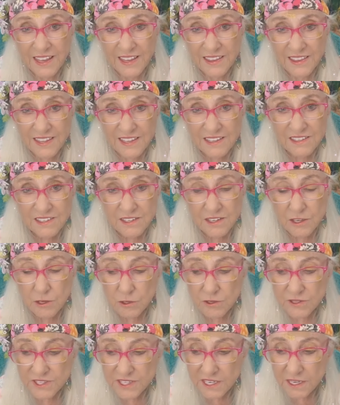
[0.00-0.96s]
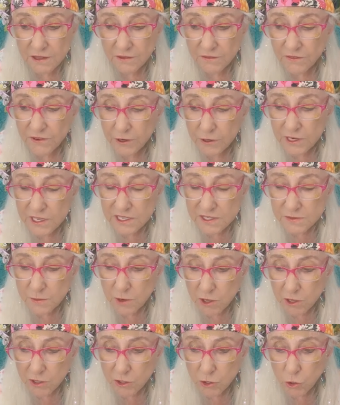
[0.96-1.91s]
you'll see a very
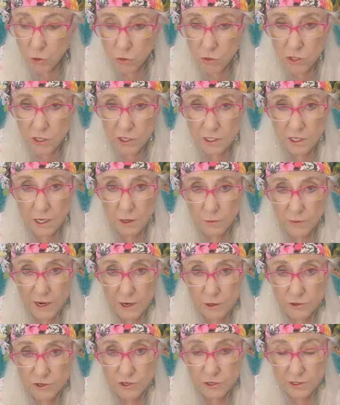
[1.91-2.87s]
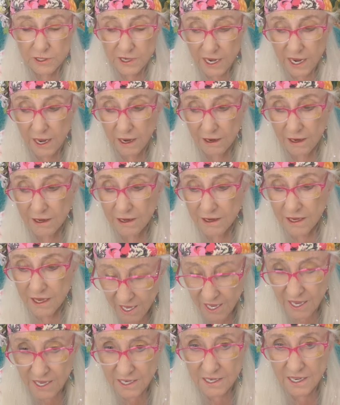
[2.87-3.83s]
small cord around her neck,
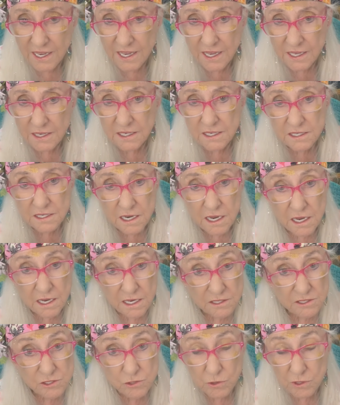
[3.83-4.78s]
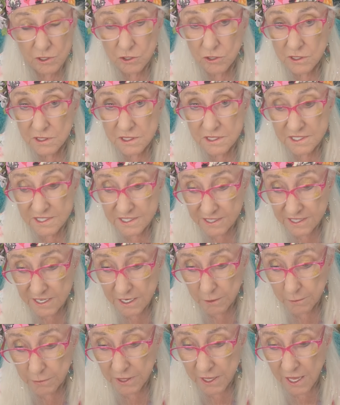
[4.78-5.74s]
and I had it tied so it couldn't
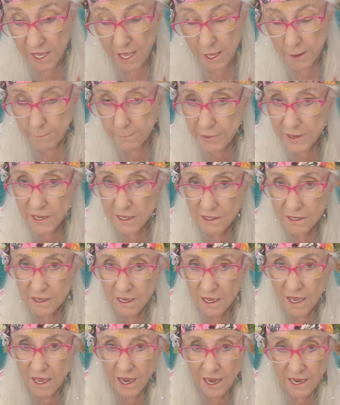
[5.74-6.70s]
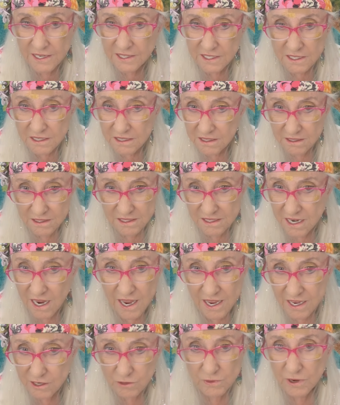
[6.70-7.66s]
slip, but I didn't
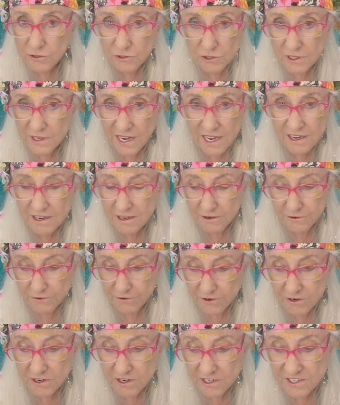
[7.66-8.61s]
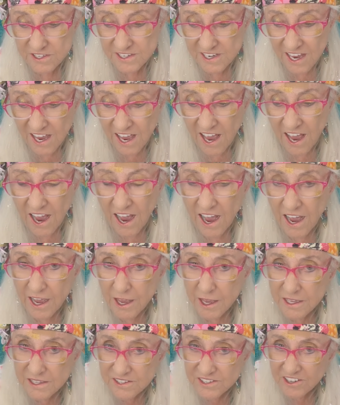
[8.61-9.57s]
tie it around her neck at first.
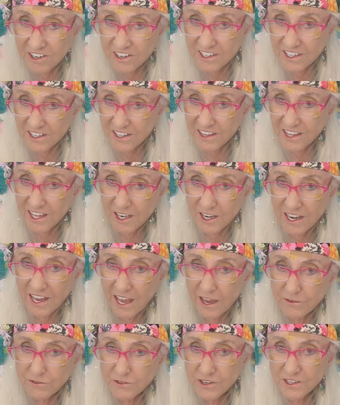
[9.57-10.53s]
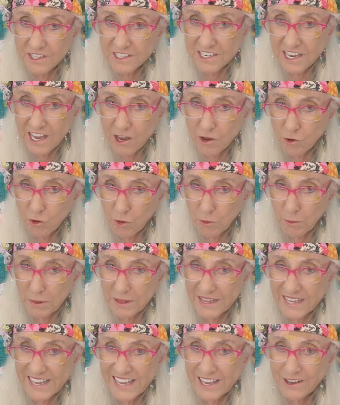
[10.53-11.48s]
I started then after the towel
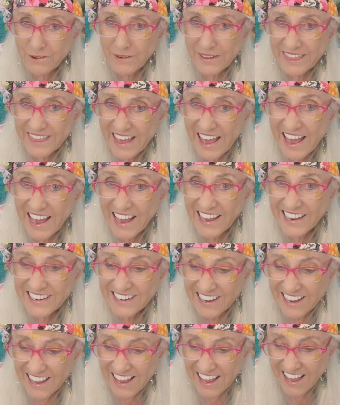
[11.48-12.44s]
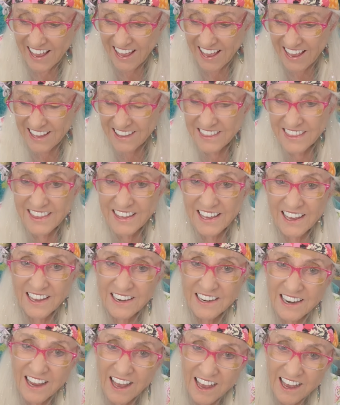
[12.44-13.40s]
playing with that, and
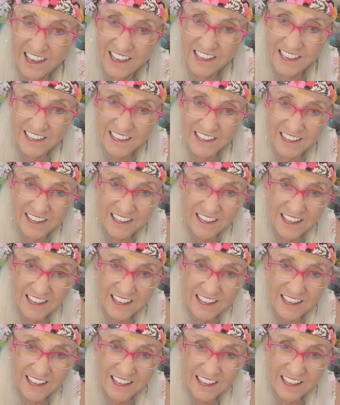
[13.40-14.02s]
then I